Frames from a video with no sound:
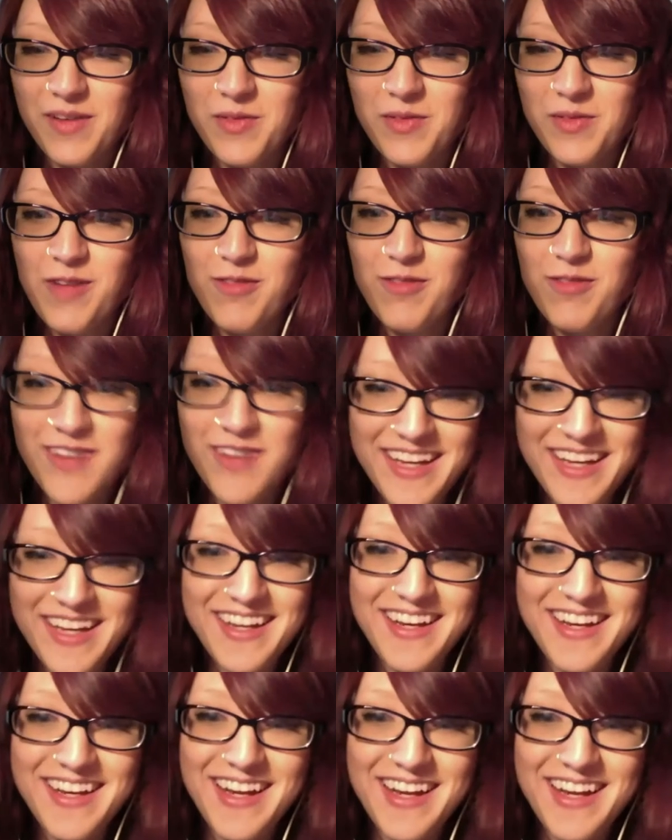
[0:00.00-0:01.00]
if you get
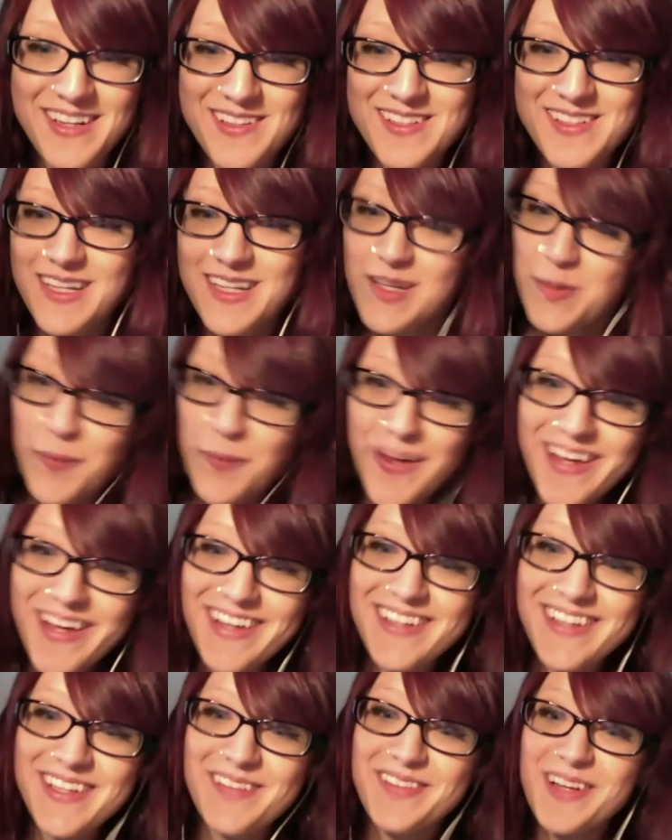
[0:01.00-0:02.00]
it and you decide to play
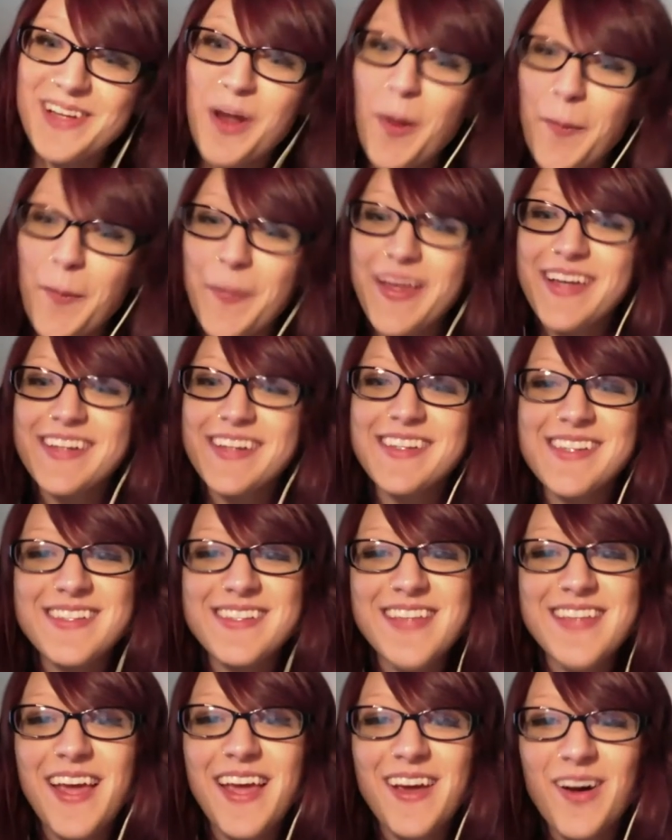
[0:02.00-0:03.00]
it, let me know because
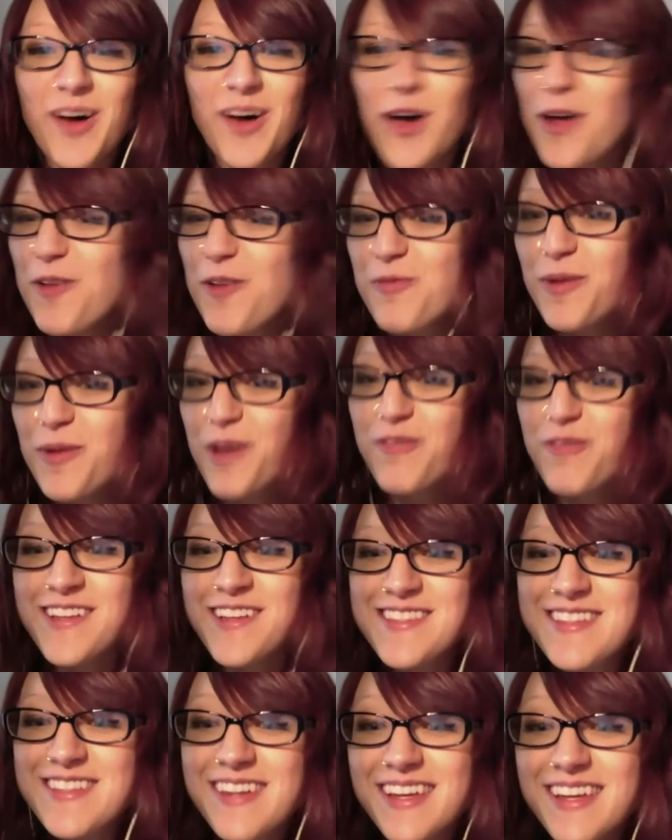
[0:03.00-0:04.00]
all of my
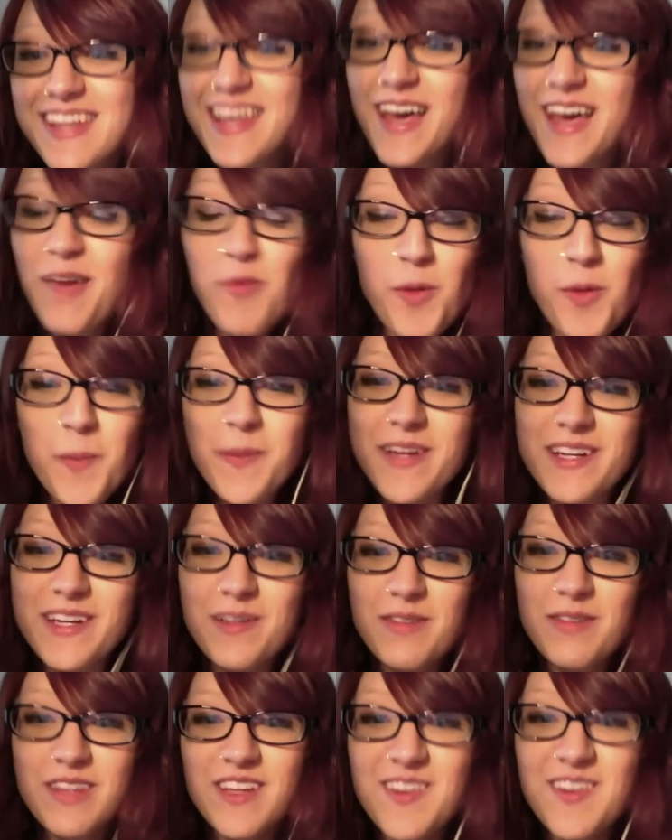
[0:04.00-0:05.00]
friends are like, yeah, we'll play it
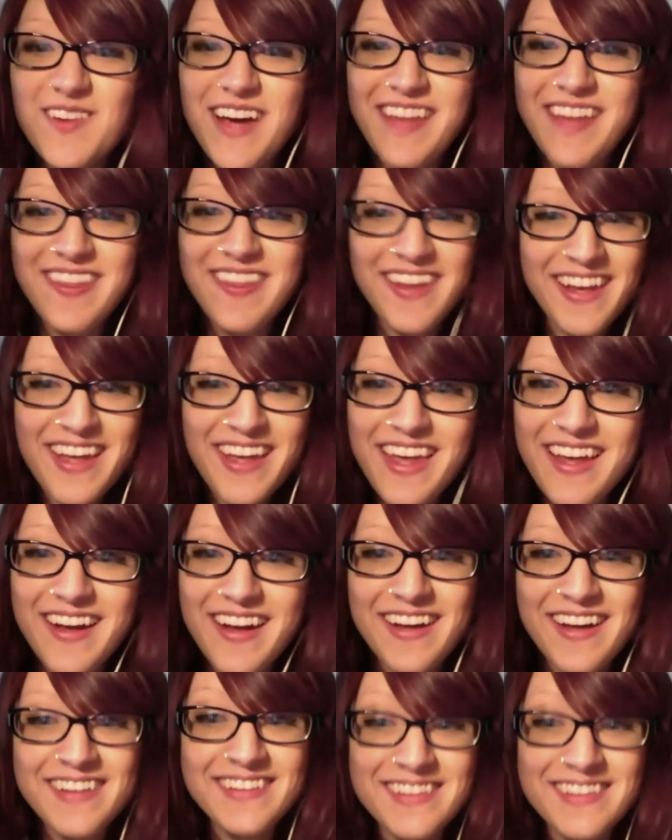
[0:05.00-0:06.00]
with you, and then I get
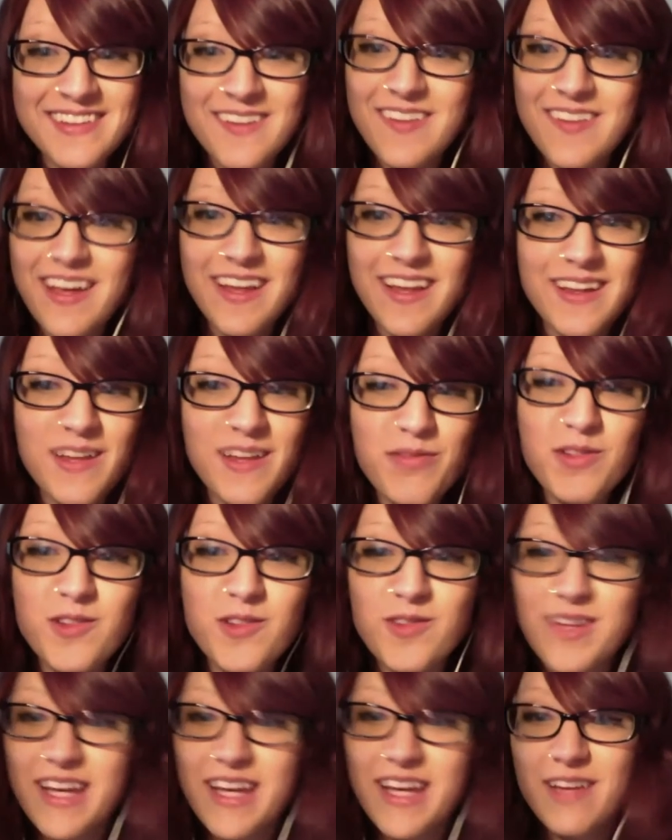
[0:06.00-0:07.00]
on and they're like level
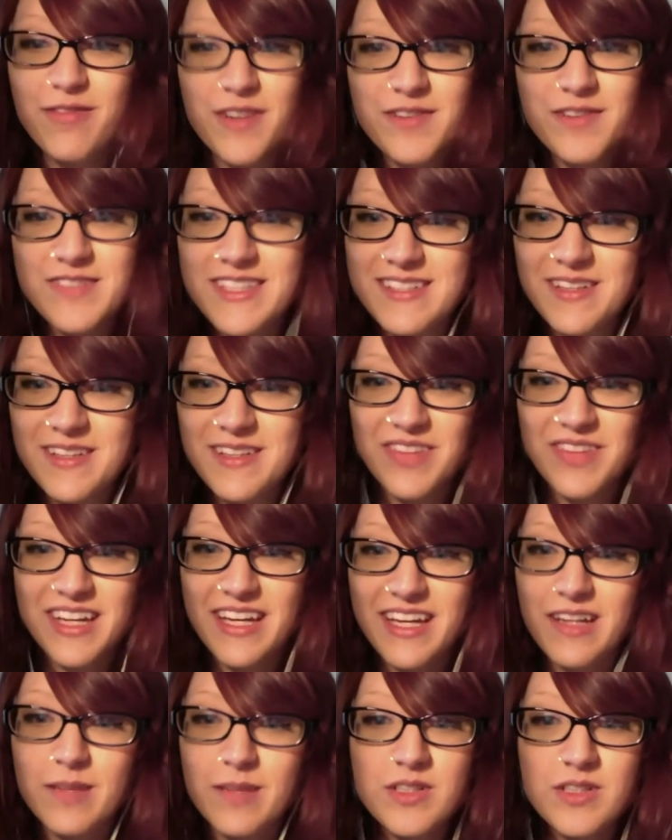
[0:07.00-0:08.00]
like 50 something,
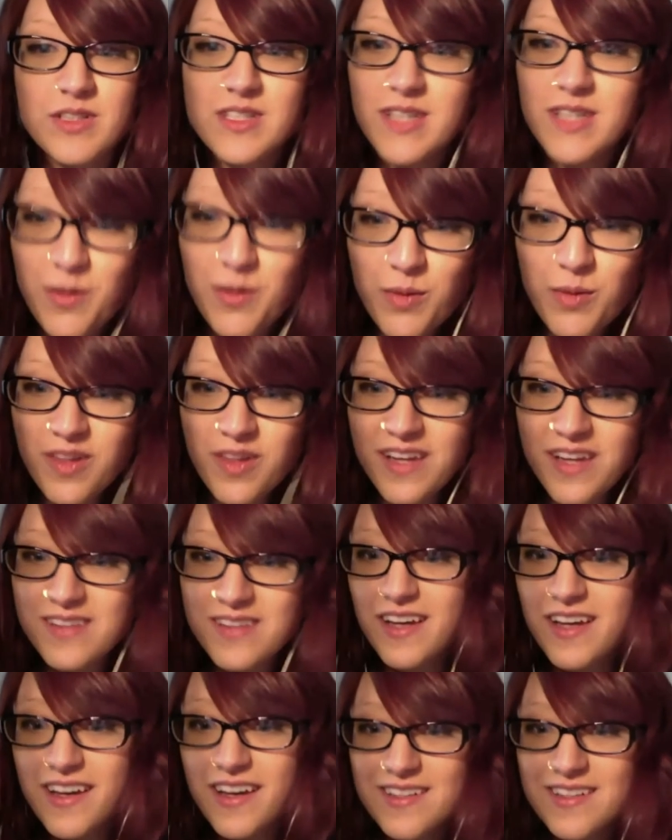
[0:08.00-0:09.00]
and I'm just like, well, thanks
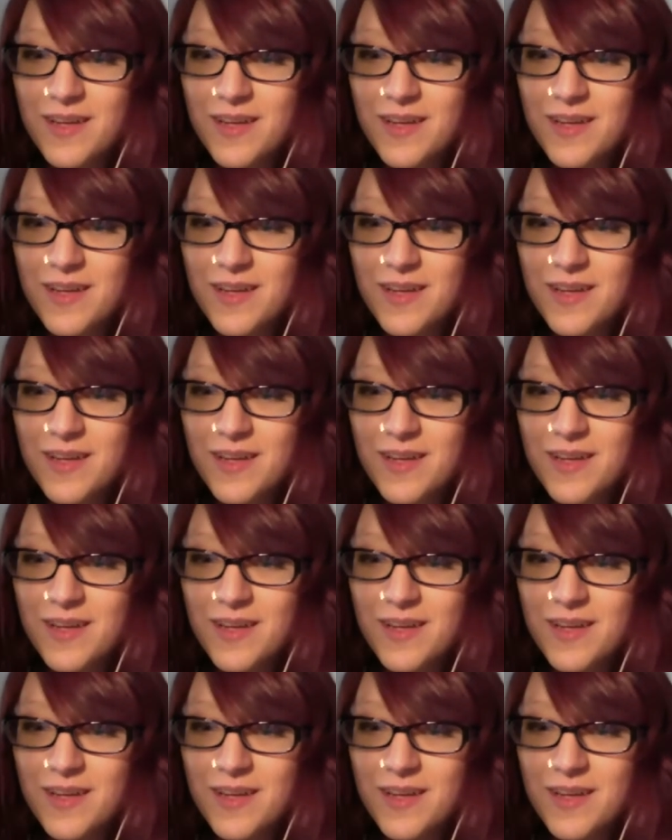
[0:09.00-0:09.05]
guys, I'm